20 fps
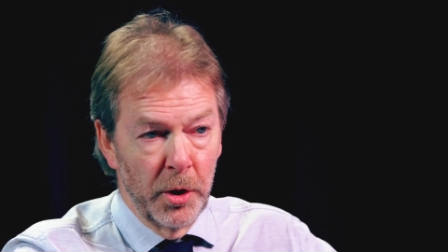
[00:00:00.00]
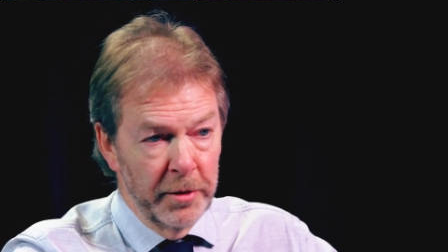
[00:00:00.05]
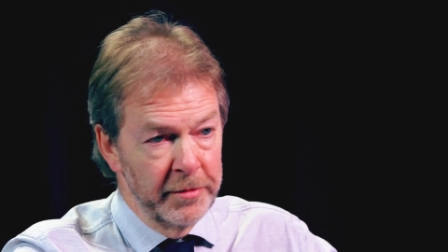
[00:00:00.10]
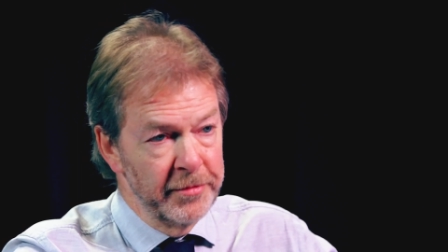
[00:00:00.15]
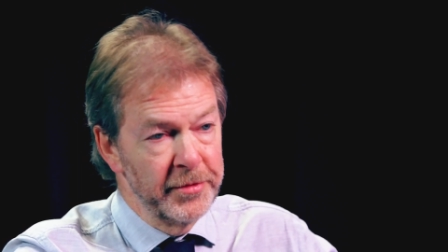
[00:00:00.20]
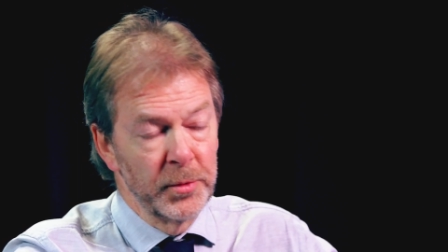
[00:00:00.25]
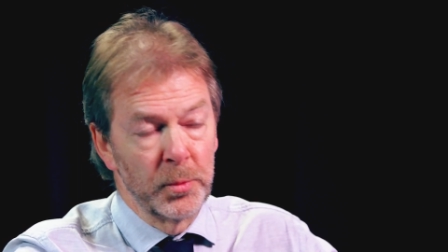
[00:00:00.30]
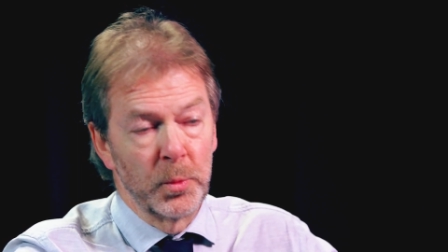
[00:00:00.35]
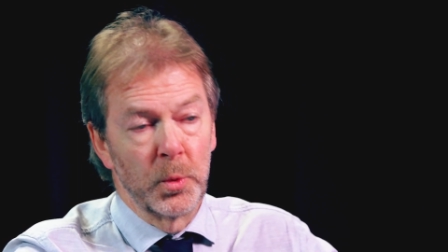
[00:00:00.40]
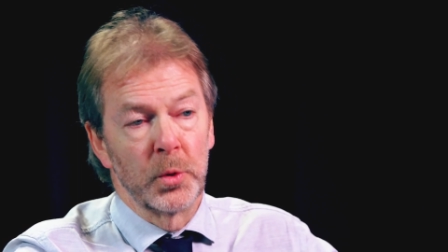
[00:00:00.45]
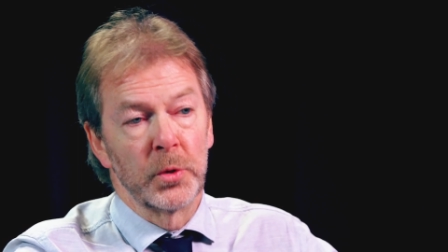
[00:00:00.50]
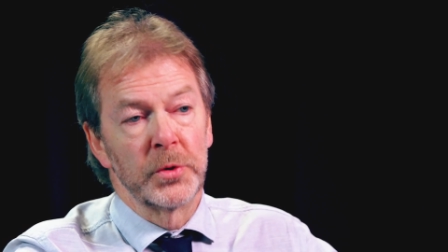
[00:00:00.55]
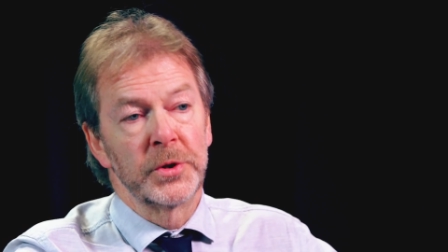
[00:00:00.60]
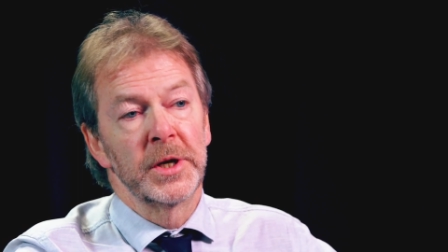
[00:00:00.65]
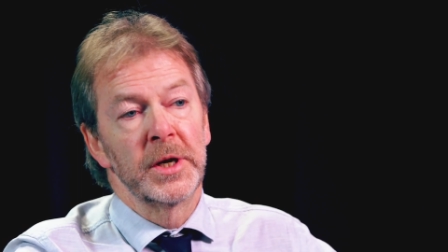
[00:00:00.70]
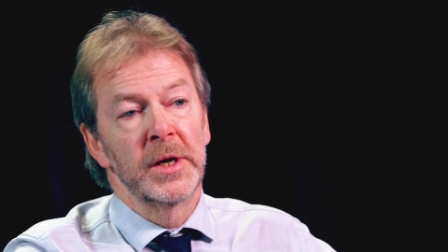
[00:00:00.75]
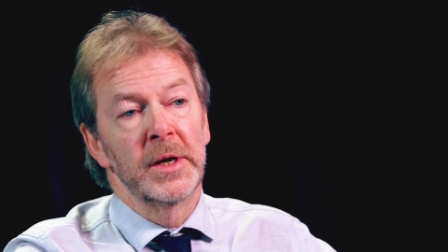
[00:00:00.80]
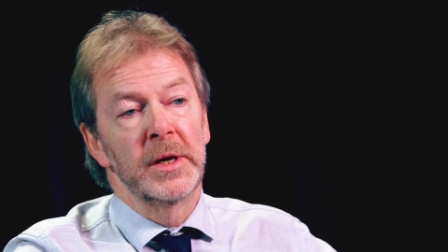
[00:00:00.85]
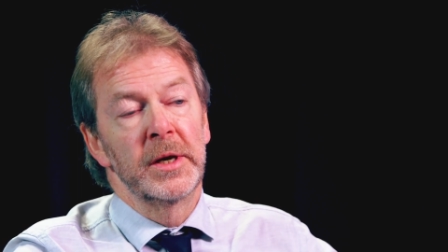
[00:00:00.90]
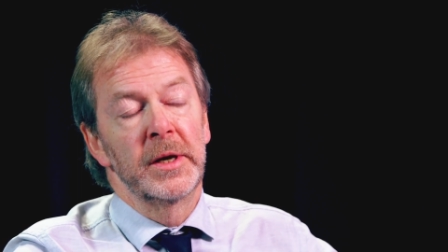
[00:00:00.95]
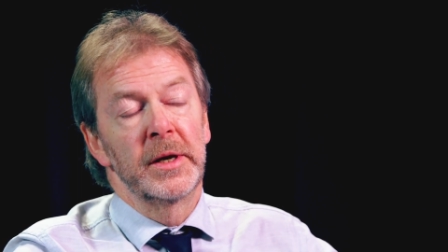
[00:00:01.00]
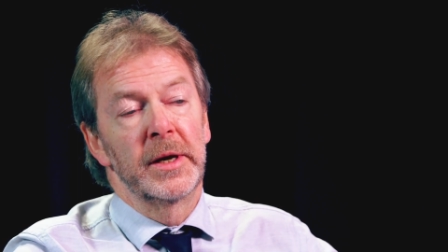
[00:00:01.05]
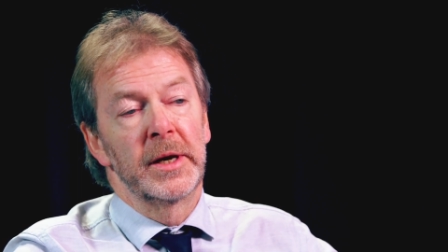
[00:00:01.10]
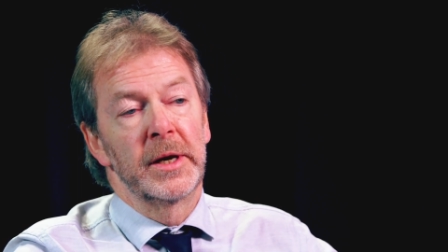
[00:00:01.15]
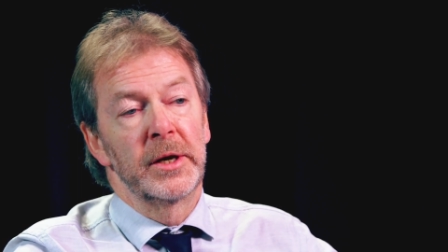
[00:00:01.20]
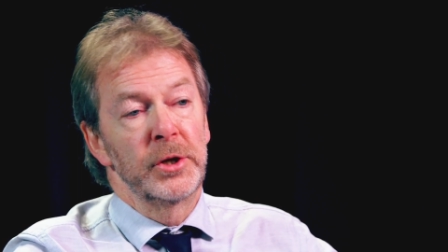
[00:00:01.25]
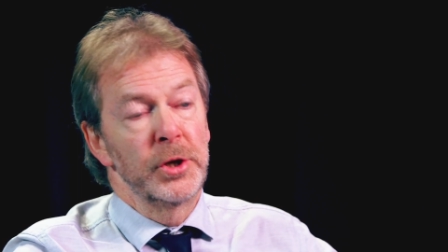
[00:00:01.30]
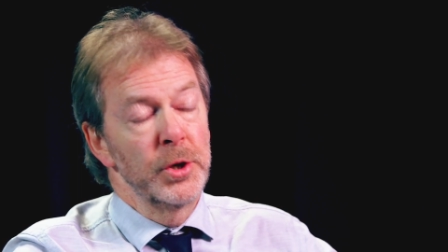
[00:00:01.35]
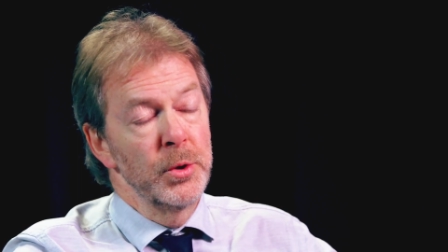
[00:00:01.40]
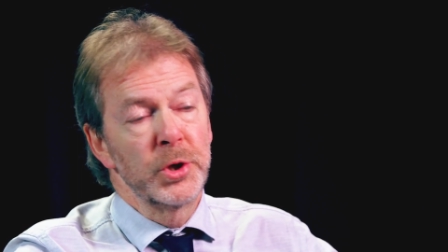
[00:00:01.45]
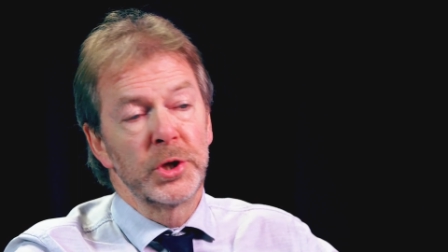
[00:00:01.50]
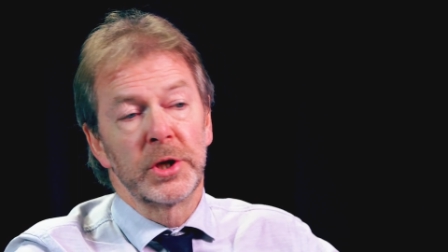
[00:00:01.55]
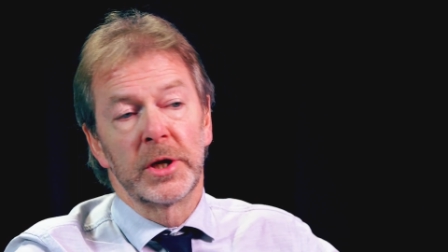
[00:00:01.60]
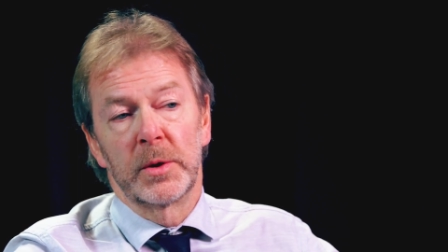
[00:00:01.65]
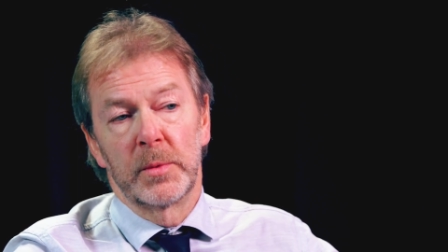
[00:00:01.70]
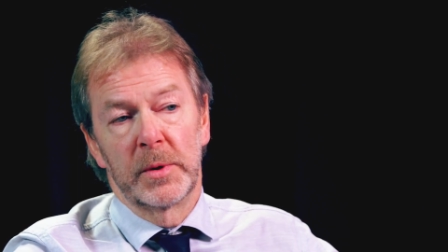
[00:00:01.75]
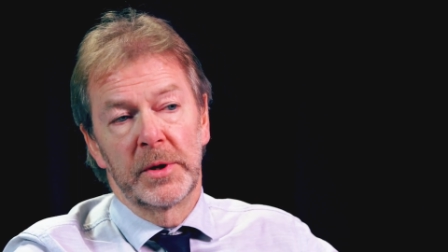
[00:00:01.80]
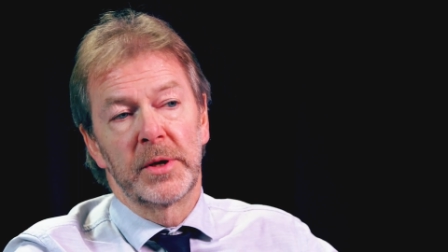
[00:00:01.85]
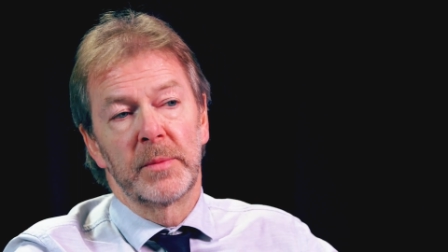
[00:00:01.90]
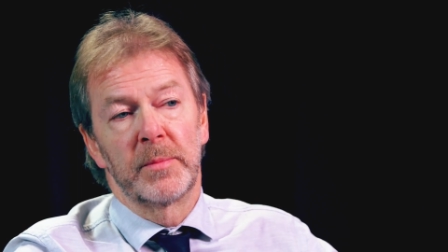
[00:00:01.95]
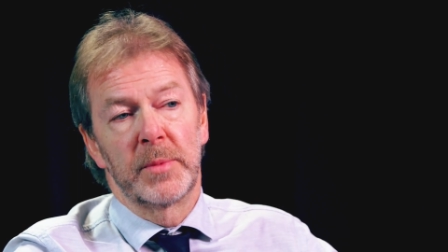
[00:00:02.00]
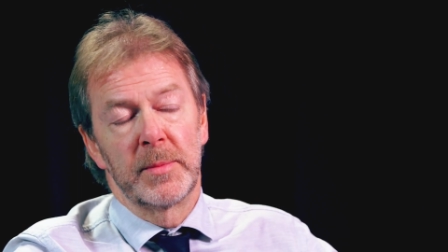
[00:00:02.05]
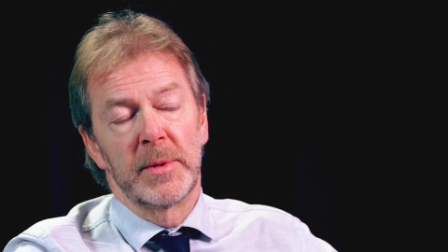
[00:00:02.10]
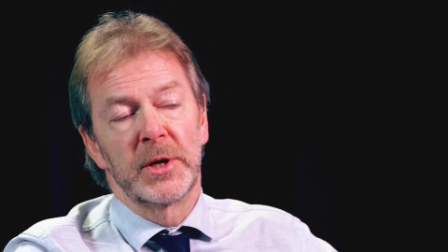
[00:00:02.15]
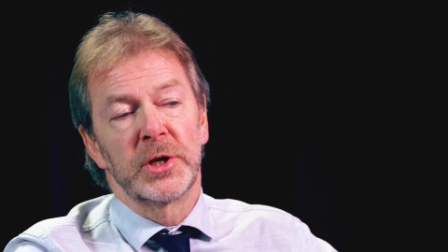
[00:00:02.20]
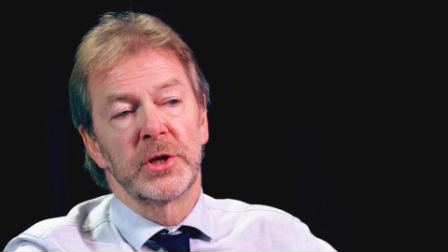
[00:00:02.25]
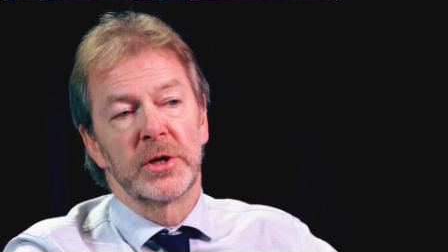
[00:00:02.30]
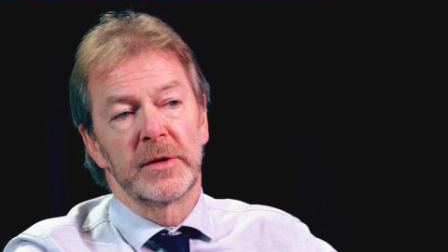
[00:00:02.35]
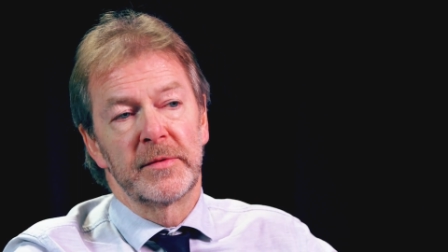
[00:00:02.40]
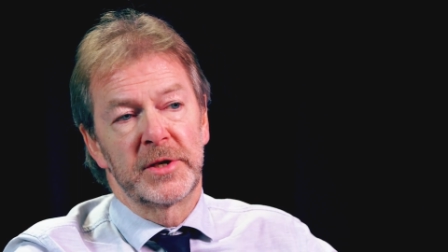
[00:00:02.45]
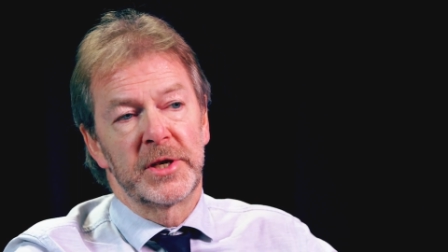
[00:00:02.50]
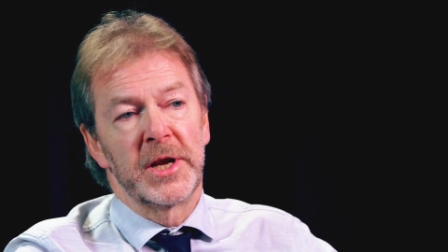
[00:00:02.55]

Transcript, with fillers: off the ward uh, usually with the permission of